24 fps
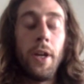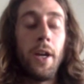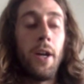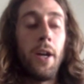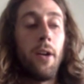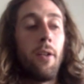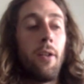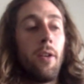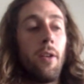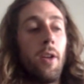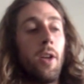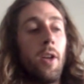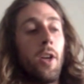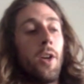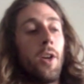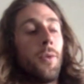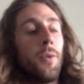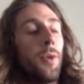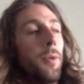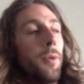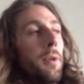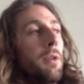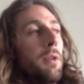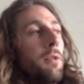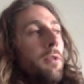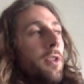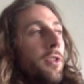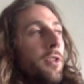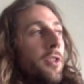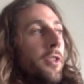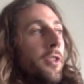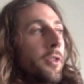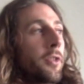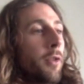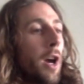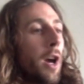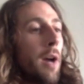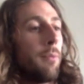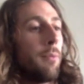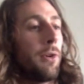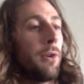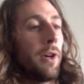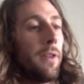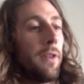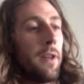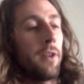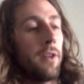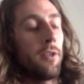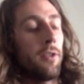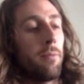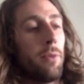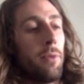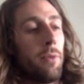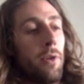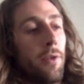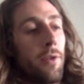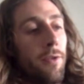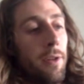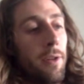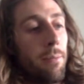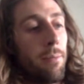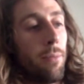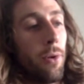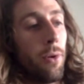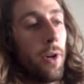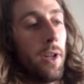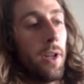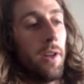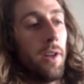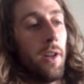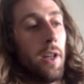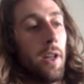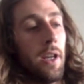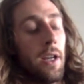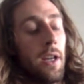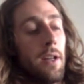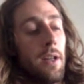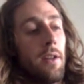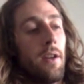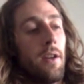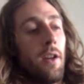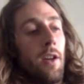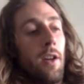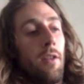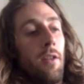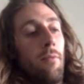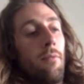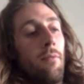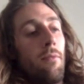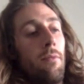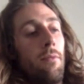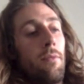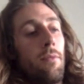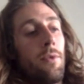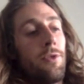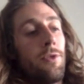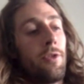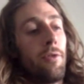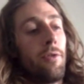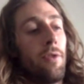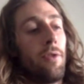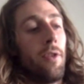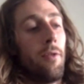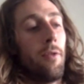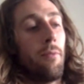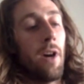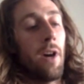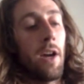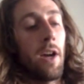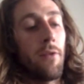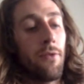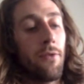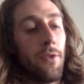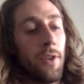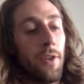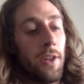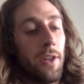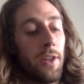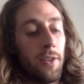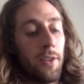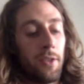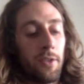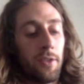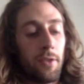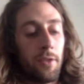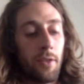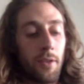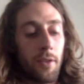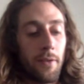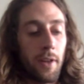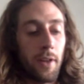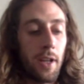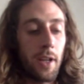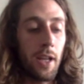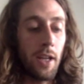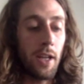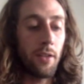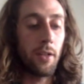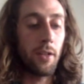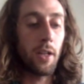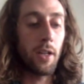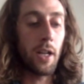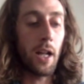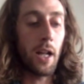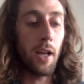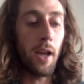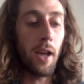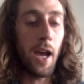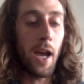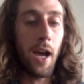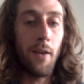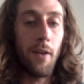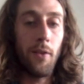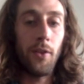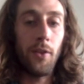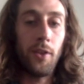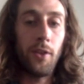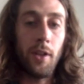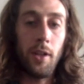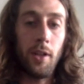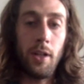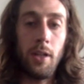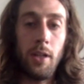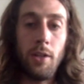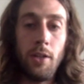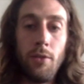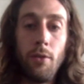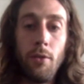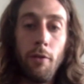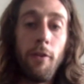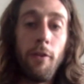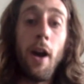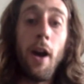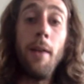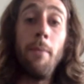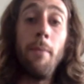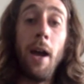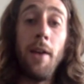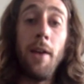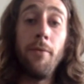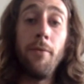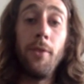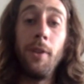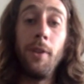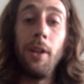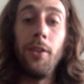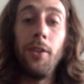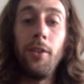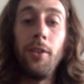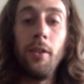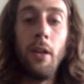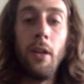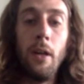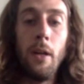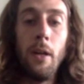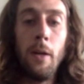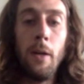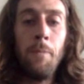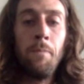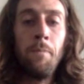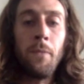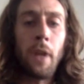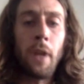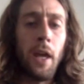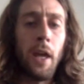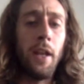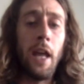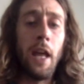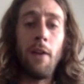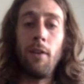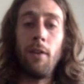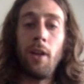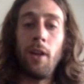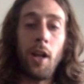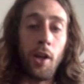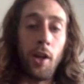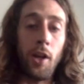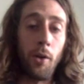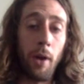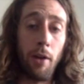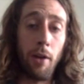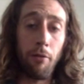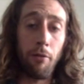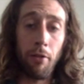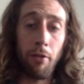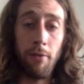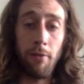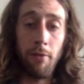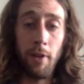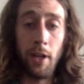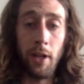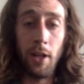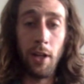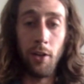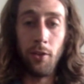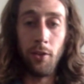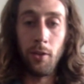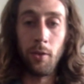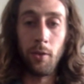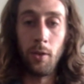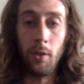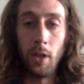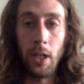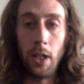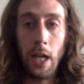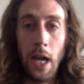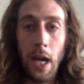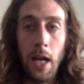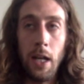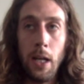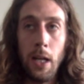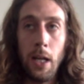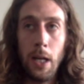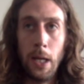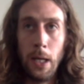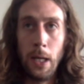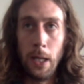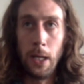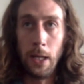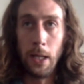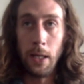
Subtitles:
Yeah. Well, what you just described there, I think, is beautifully put. And so the mindfulness certification that I have is in unified mindfulness. And they have a lot of great free videos you can look at.